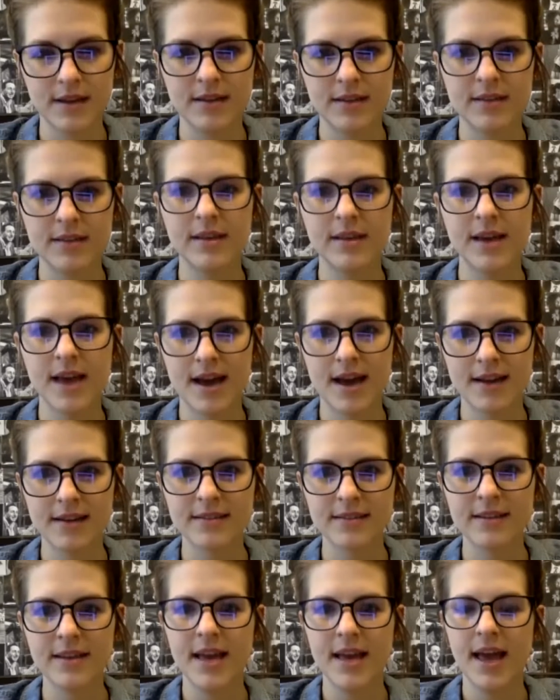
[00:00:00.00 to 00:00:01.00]
Yeah.
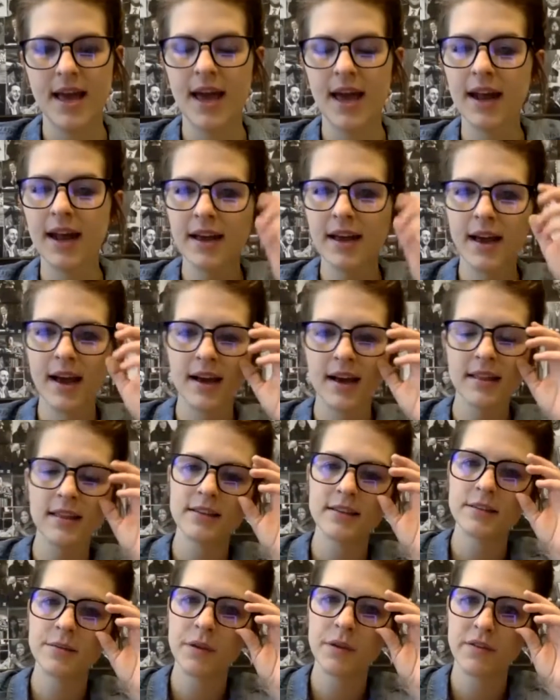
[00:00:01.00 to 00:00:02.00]
But, and I, I think
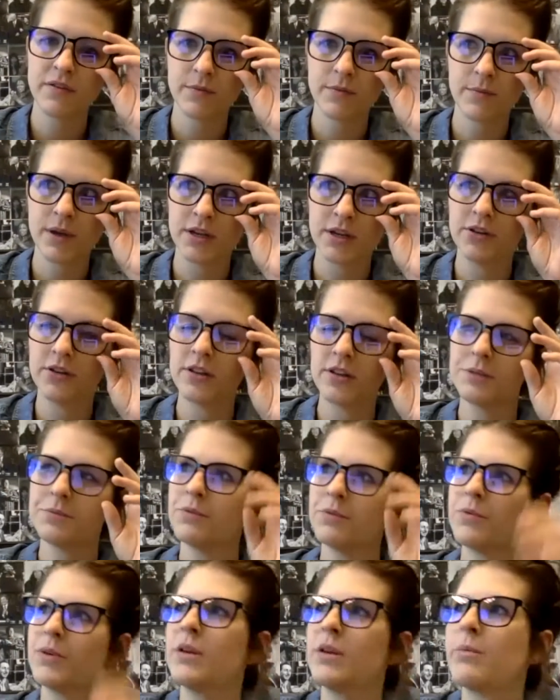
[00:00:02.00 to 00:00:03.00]
something for me, too, that's
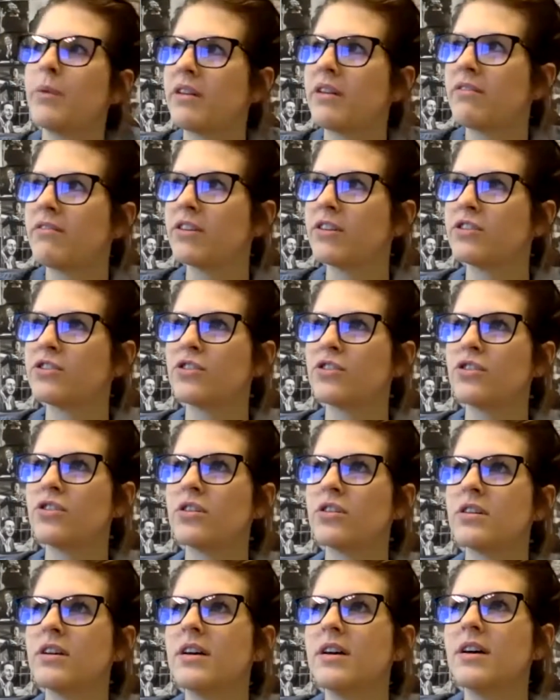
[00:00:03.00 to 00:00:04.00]
been really
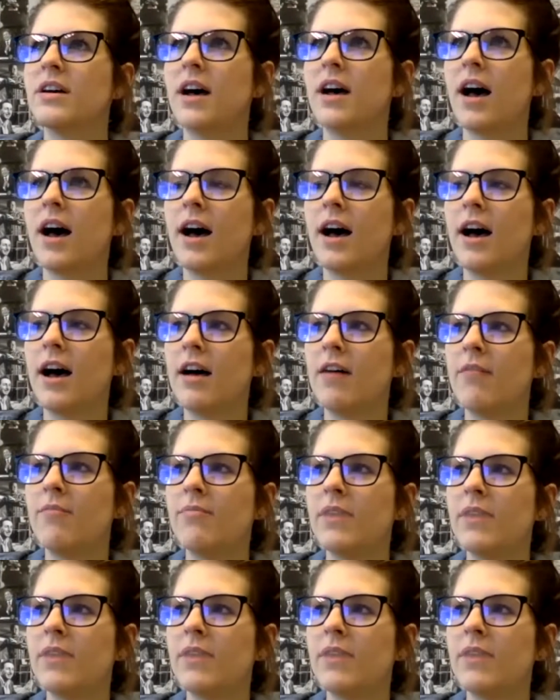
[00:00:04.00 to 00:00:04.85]
beneficial um,